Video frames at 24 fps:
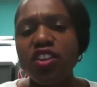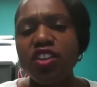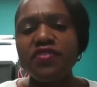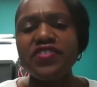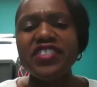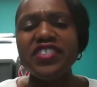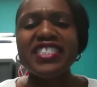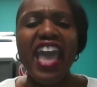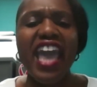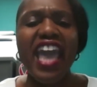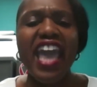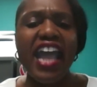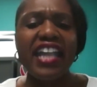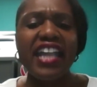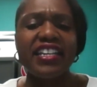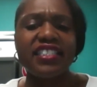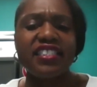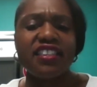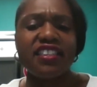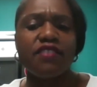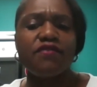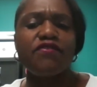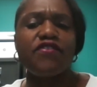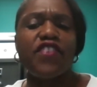of
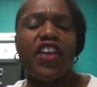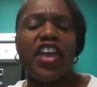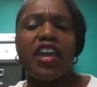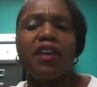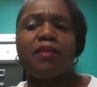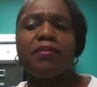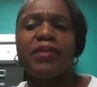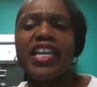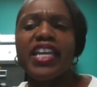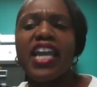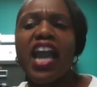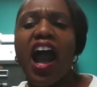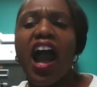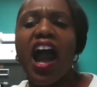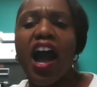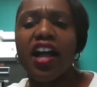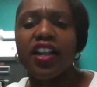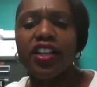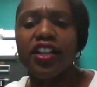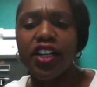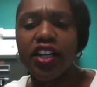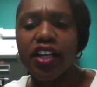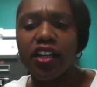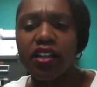status and family
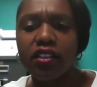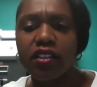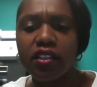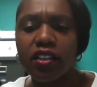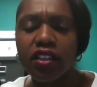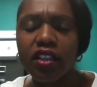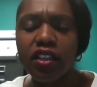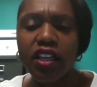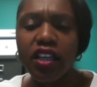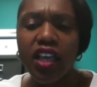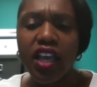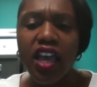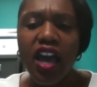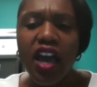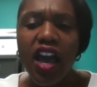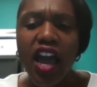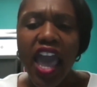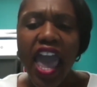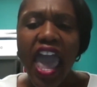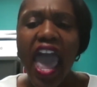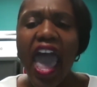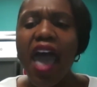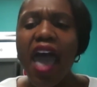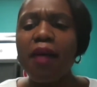honor.
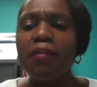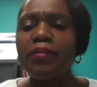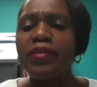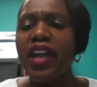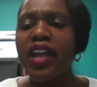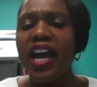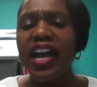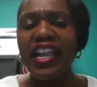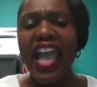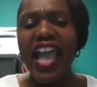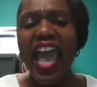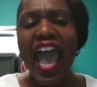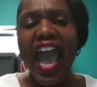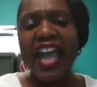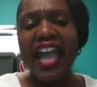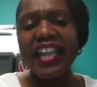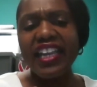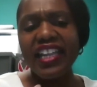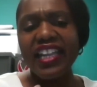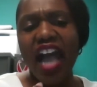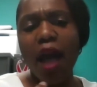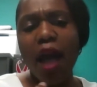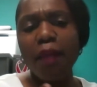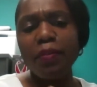Amnon had
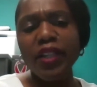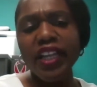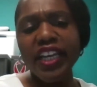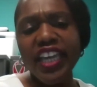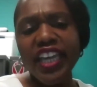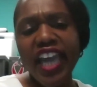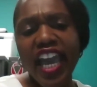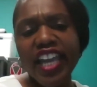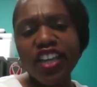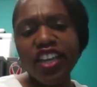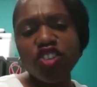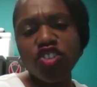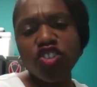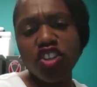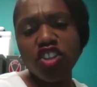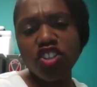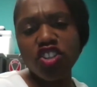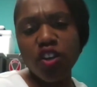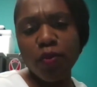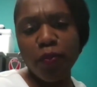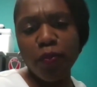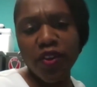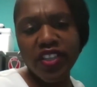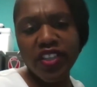an obligation
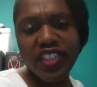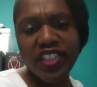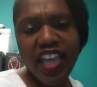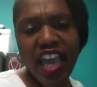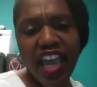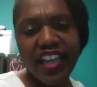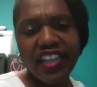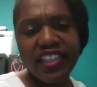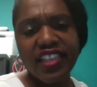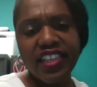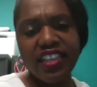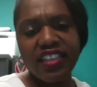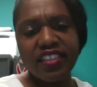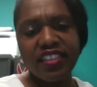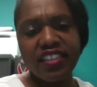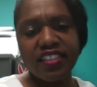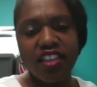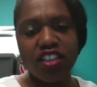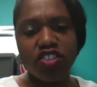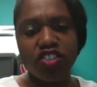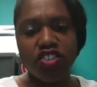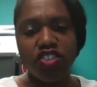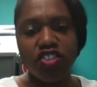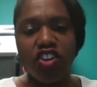to protect his
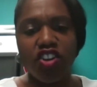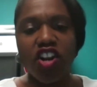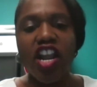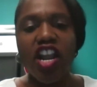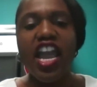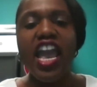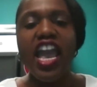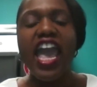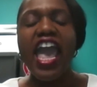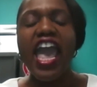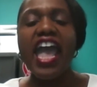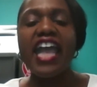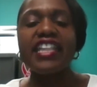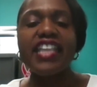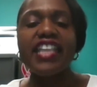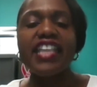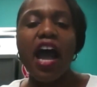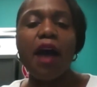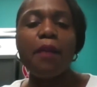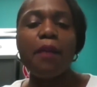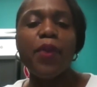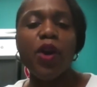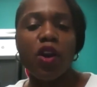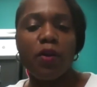sister and
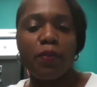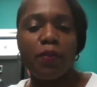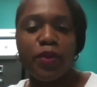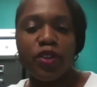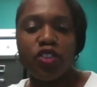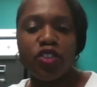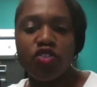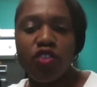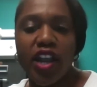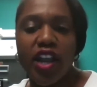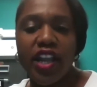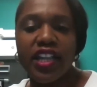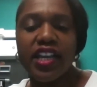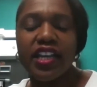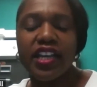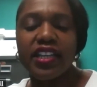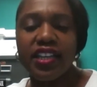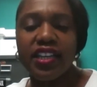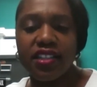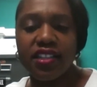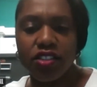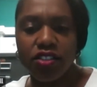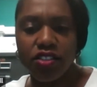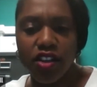not perpetrate
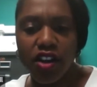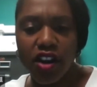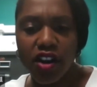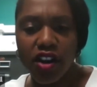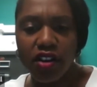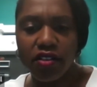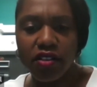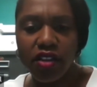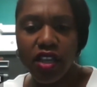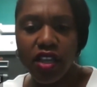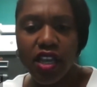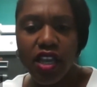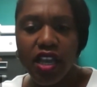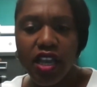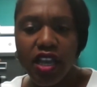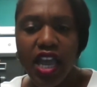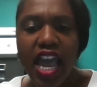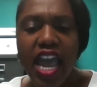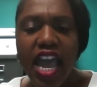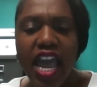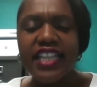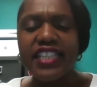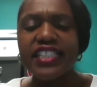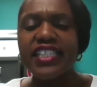against her.
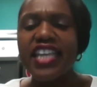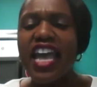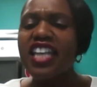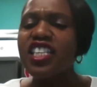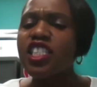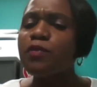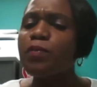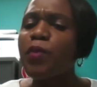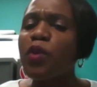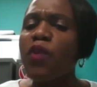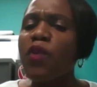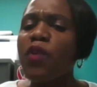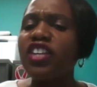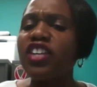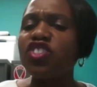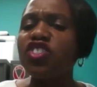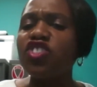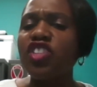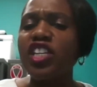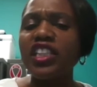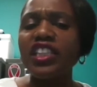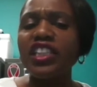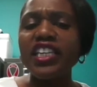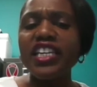
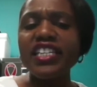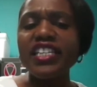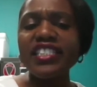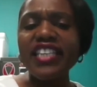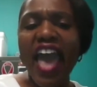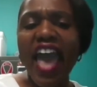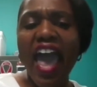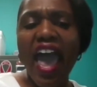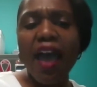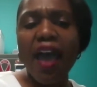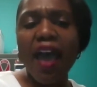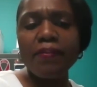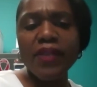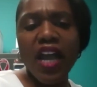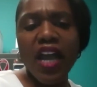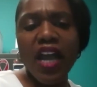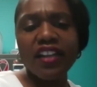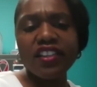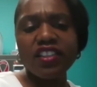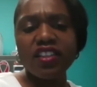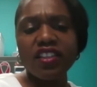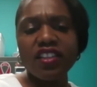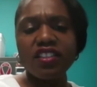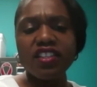Desperation leads
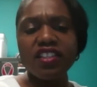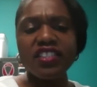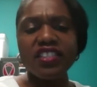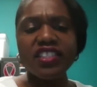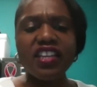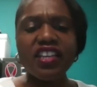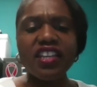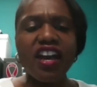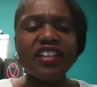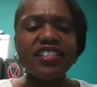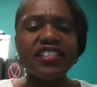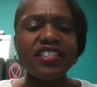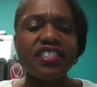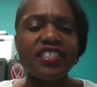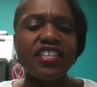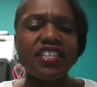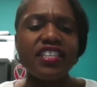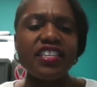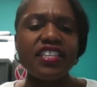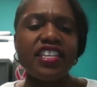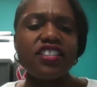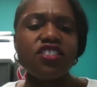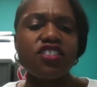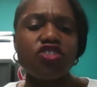Amnon to discuss
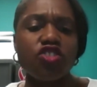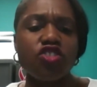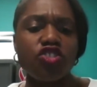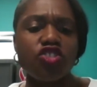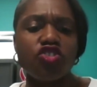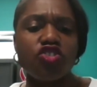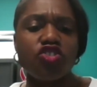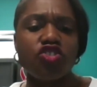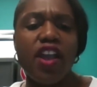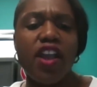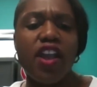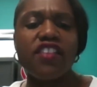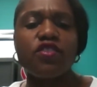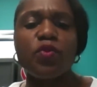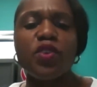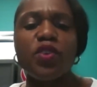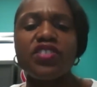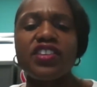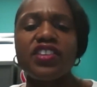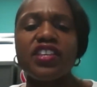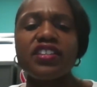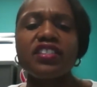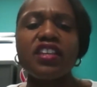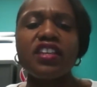his distress
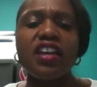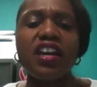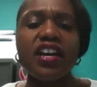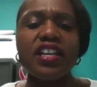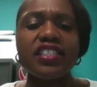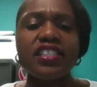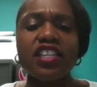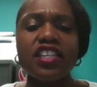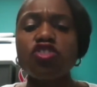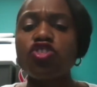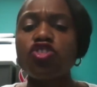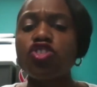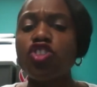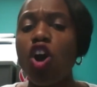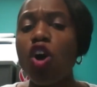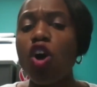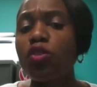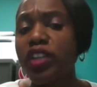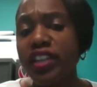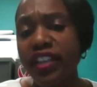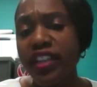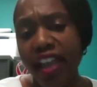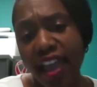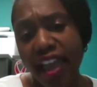with his cousin
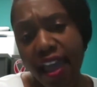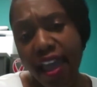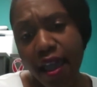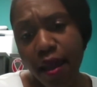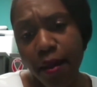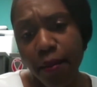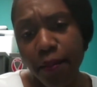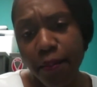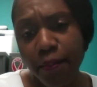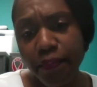Jonadab.